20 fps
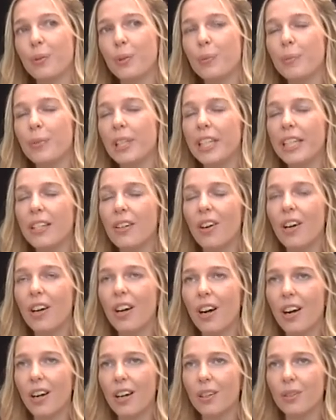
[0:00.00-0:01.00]
would mean a
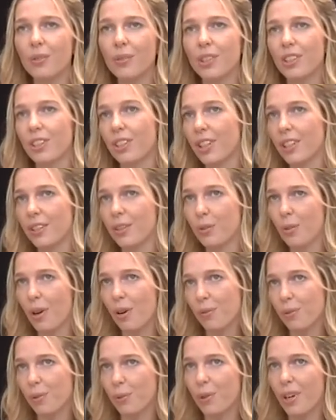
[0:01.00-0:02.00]
car which takes you
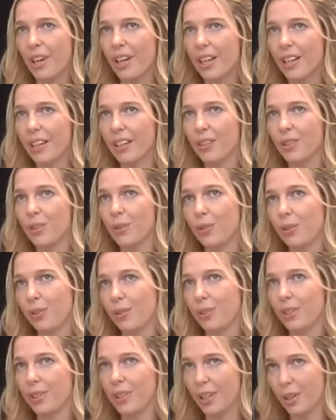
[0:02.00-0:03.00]
everywhere and use
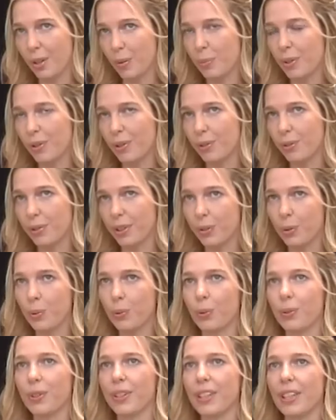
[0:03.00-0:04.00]
sustainable
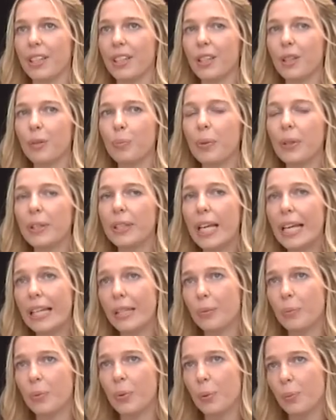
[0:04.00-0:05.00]
resources, but
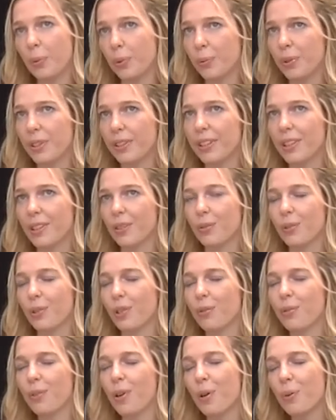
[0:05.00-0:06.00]
at the moment we're still
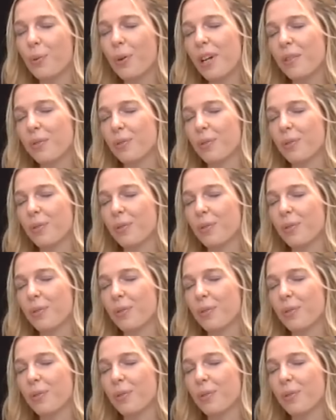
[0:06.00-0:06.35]
very far away